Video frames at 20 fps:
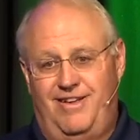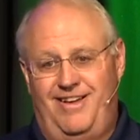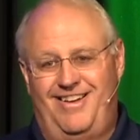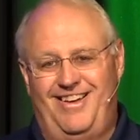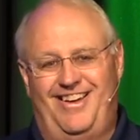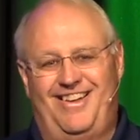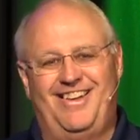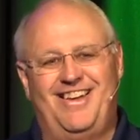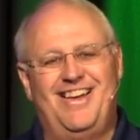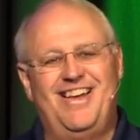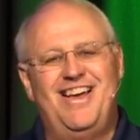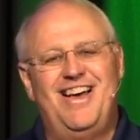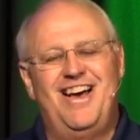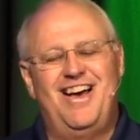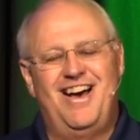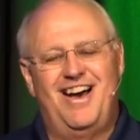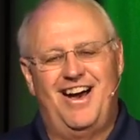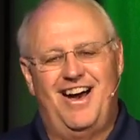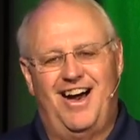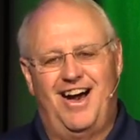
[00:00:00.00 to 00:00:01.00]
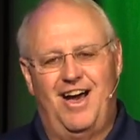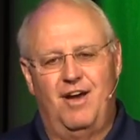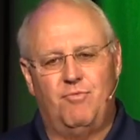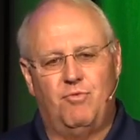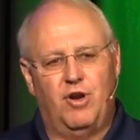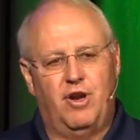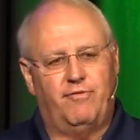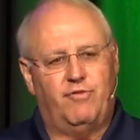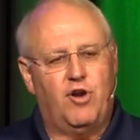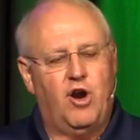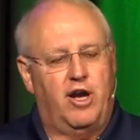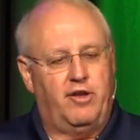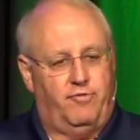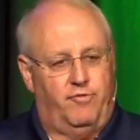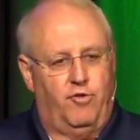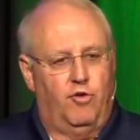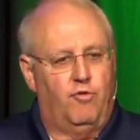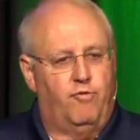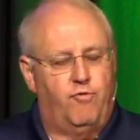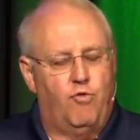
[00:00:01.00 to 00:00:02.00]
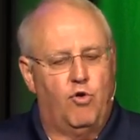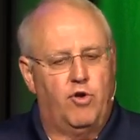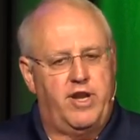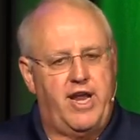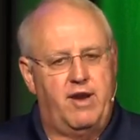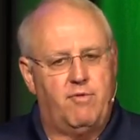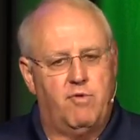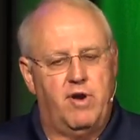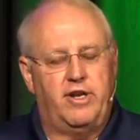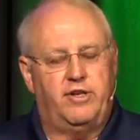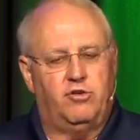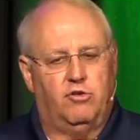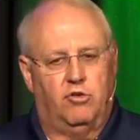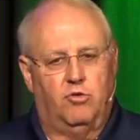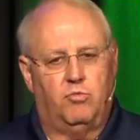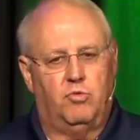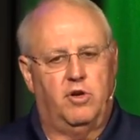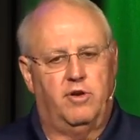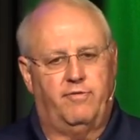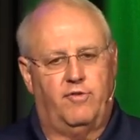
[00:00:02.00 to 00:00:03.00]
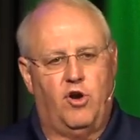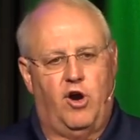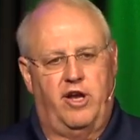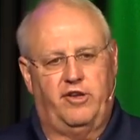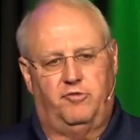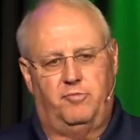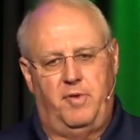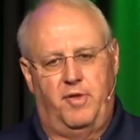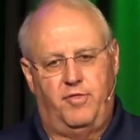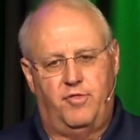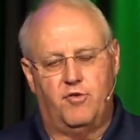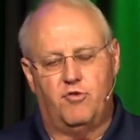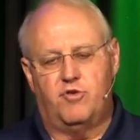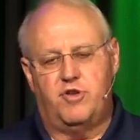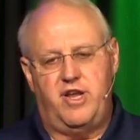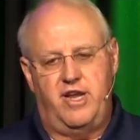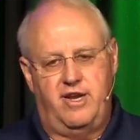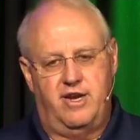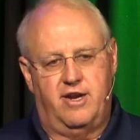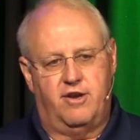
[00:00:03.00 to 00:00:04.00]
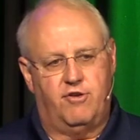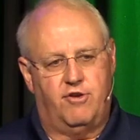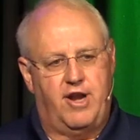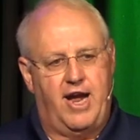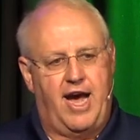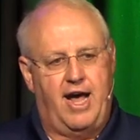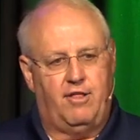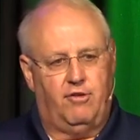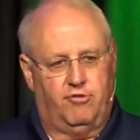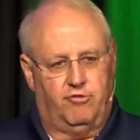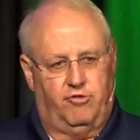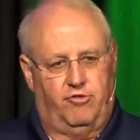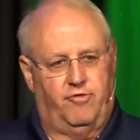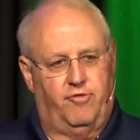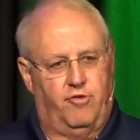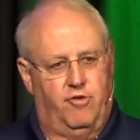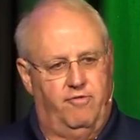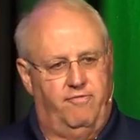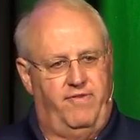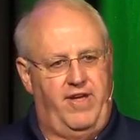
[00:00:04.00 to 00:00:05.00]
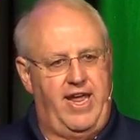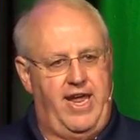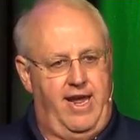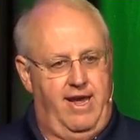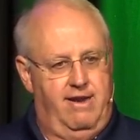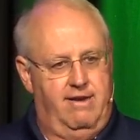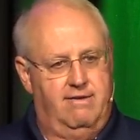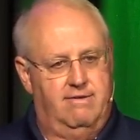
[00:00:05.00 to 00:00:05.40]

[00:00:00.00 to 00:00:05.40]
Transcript: uh, it would have cost, for a four-day rental, it would have cost me thirteen hundred dollars for a van.